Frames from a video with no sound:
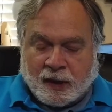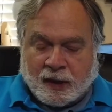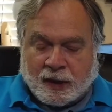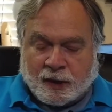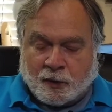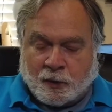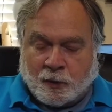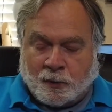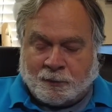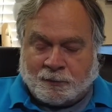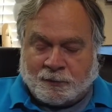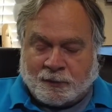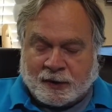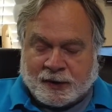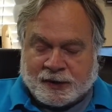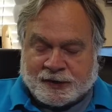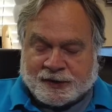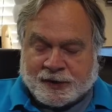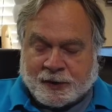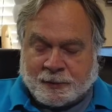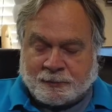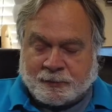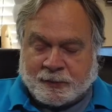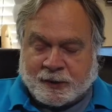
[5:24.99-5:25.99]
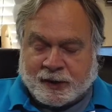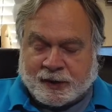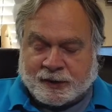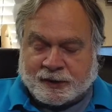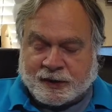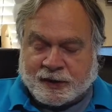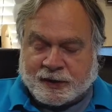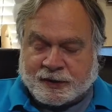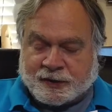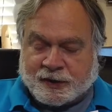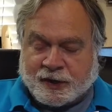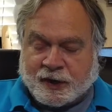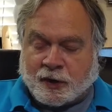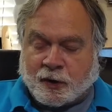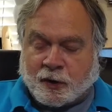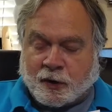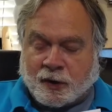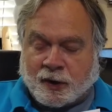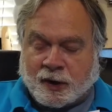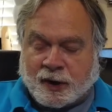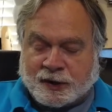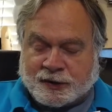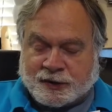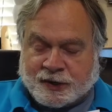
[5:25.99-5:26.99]
and hopefully something in the
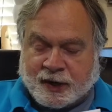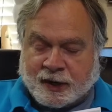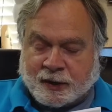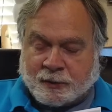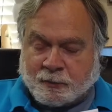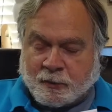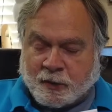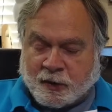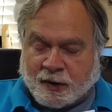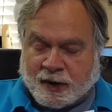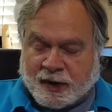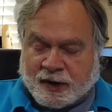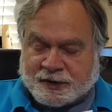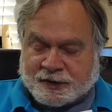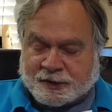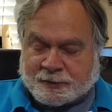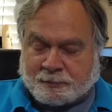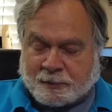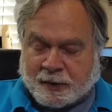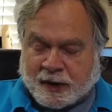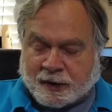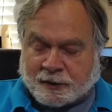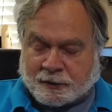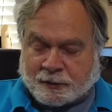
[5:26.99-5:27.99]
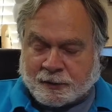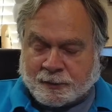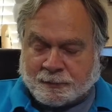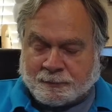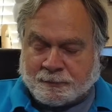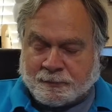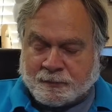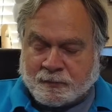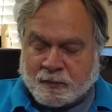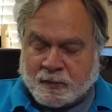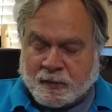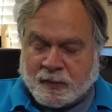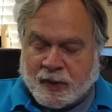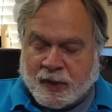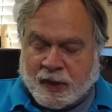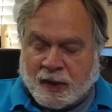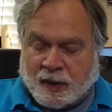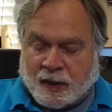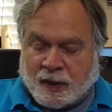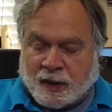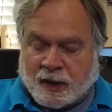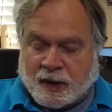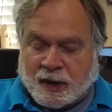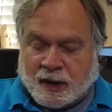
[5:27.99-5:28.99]
GR, GMRS spectrum,
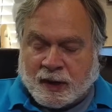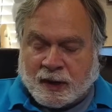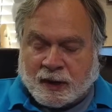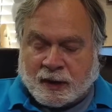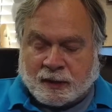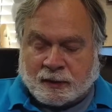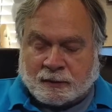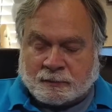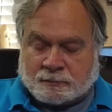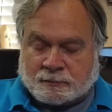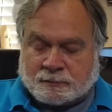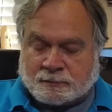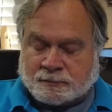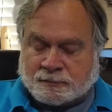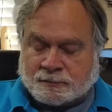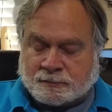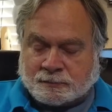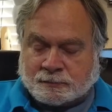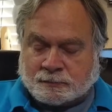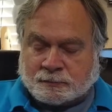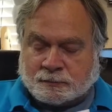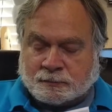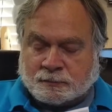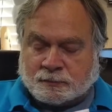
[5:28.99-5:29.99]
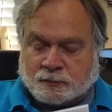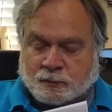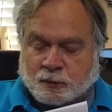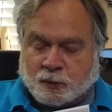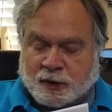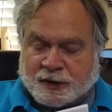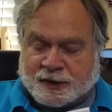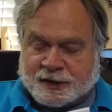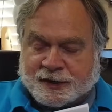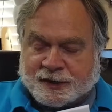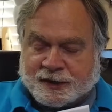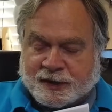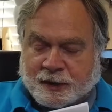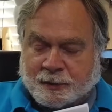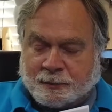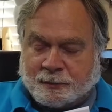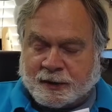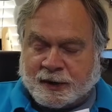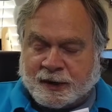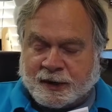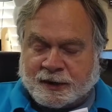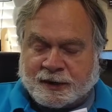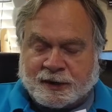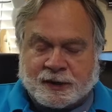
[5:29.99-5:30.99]
um, which is
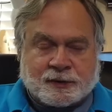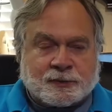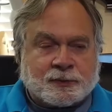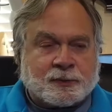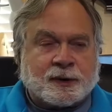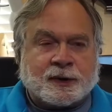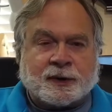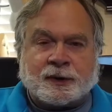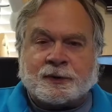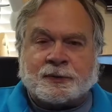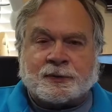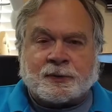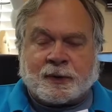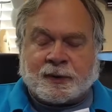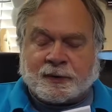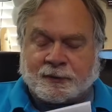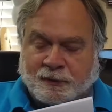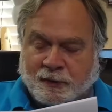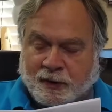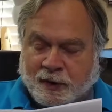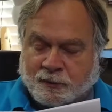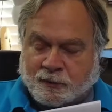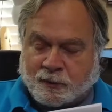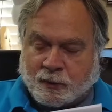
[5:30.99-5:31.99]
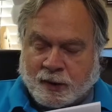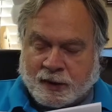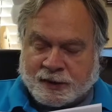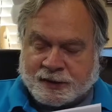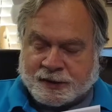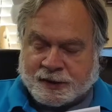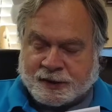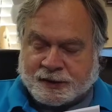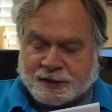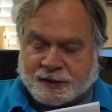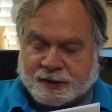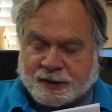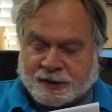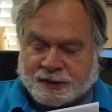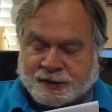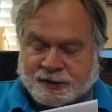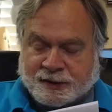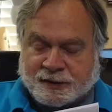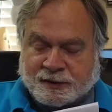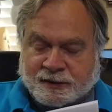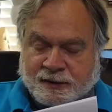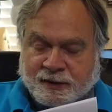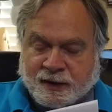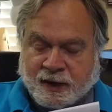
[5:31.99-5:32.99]
limited to 20 or 25 watts. It's,
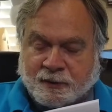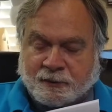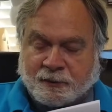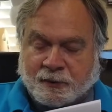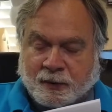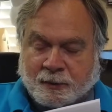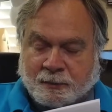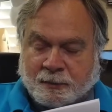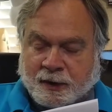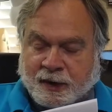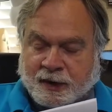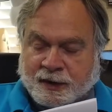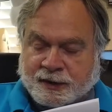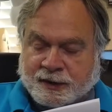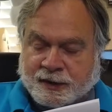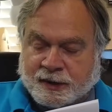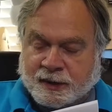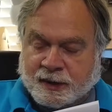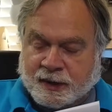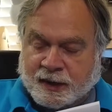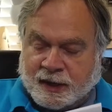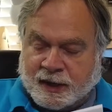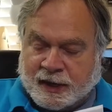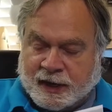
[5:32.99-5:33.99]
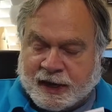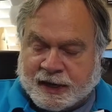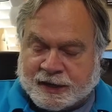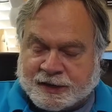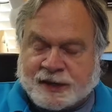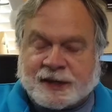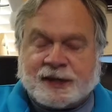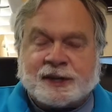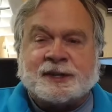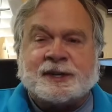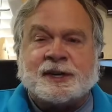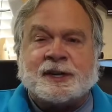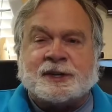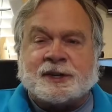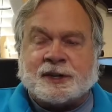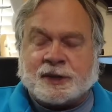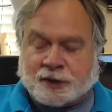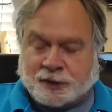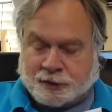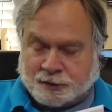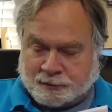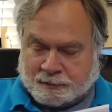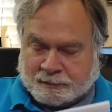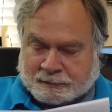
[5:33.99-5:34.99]
it's not very much. It's easy
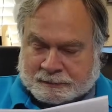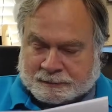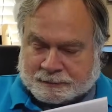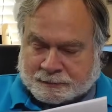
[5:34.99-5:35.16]
to do.